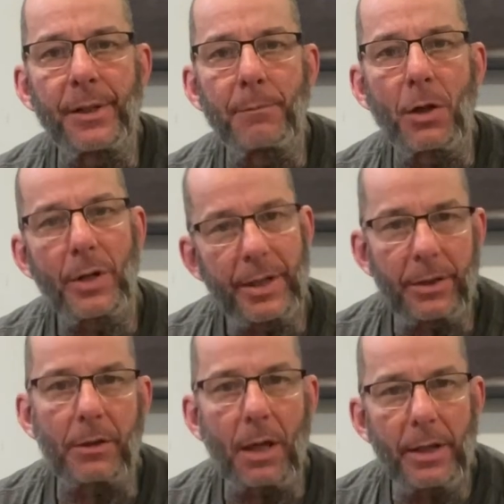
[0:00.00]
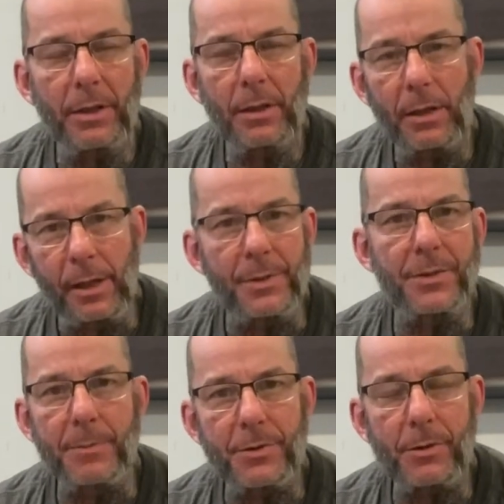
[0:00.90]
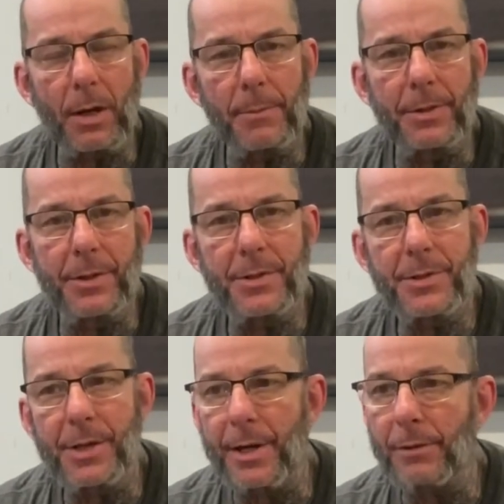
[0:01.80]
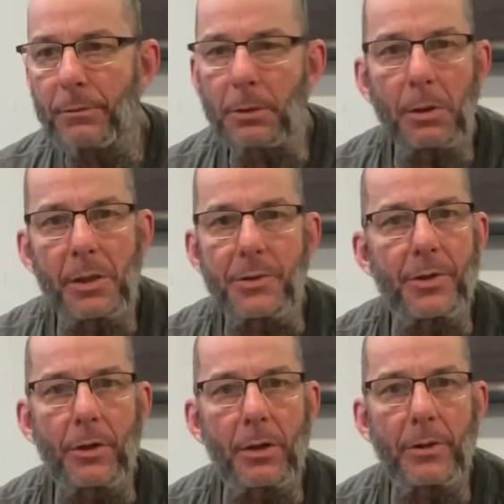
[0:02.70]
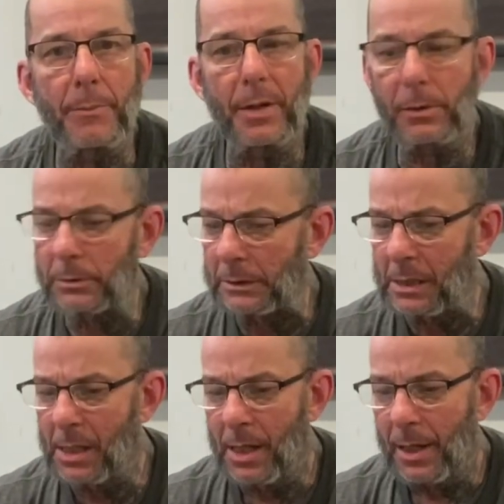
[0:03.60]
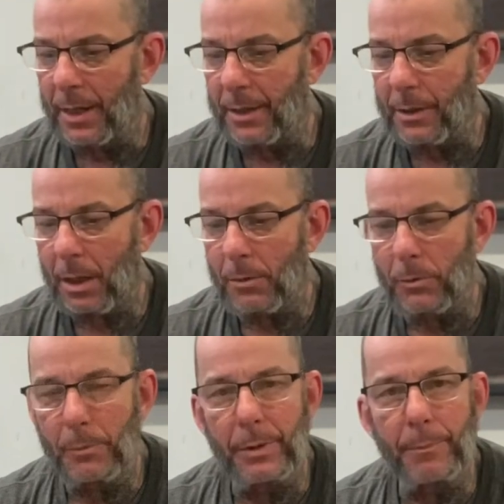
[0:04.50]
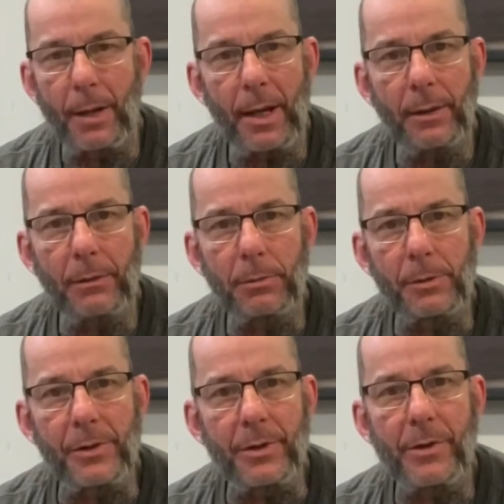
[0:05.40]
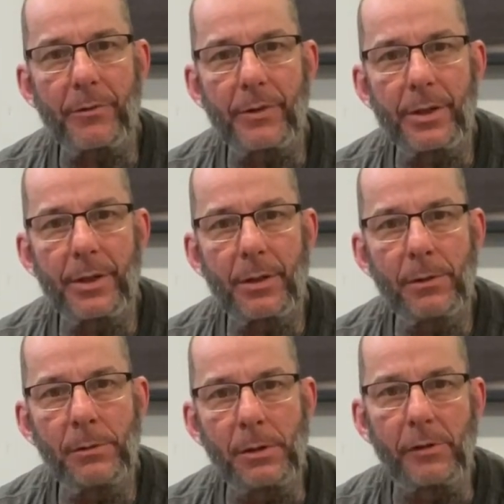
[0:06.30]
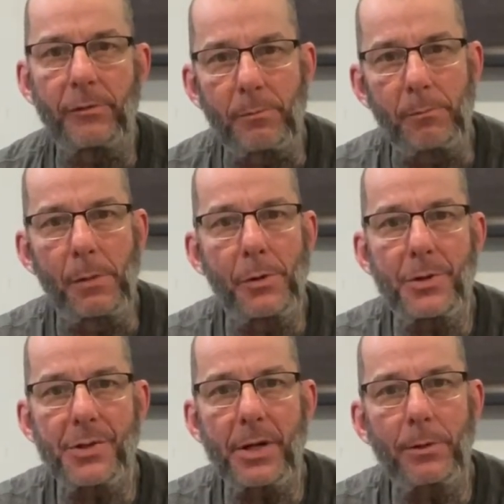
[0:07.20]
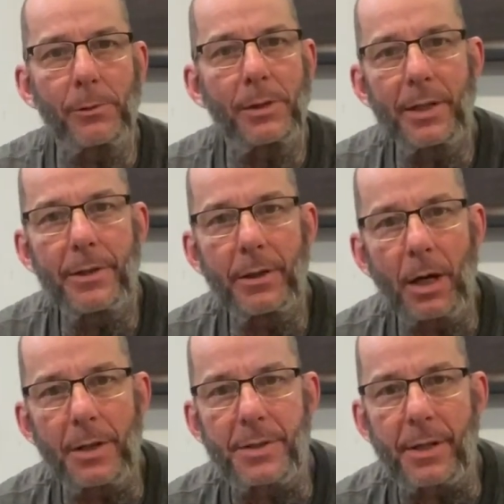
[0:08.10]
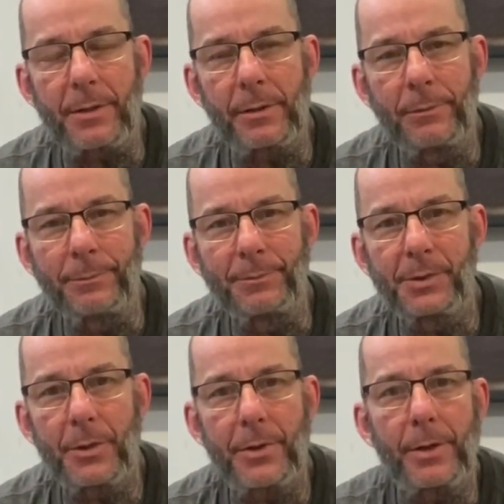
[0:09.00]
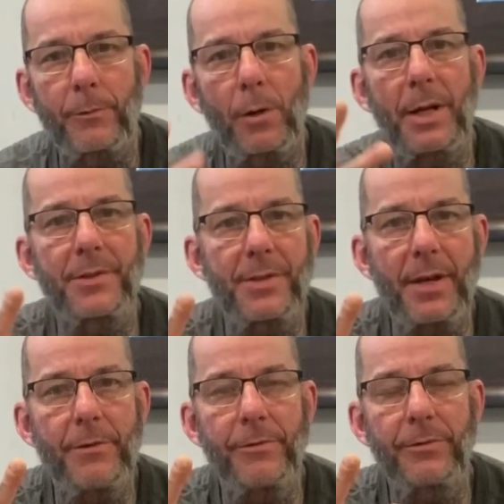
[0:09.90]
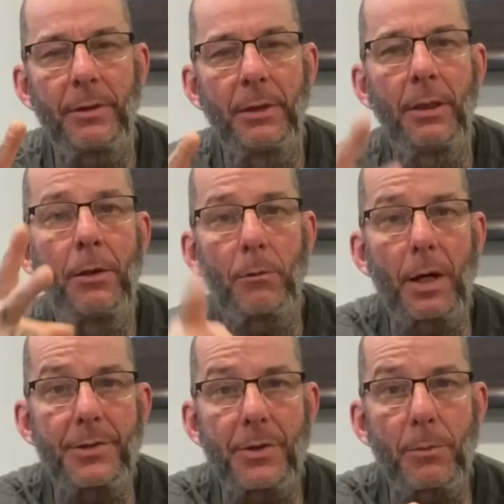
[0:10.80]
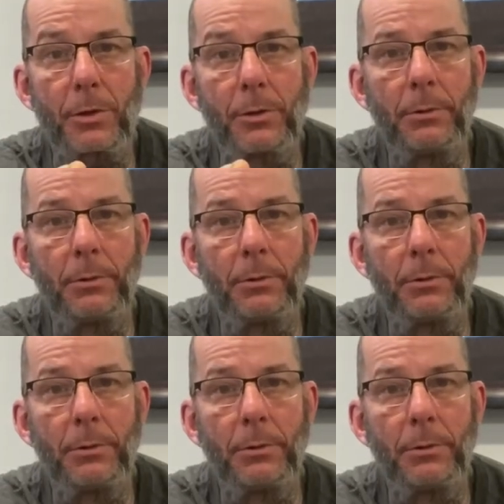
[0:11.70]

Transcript: go ahead and like and subscribe to this channel. Go ahead and turn on the bell, and I will be back with another video of motorcycle related content. Till then, ride safe, ride sober.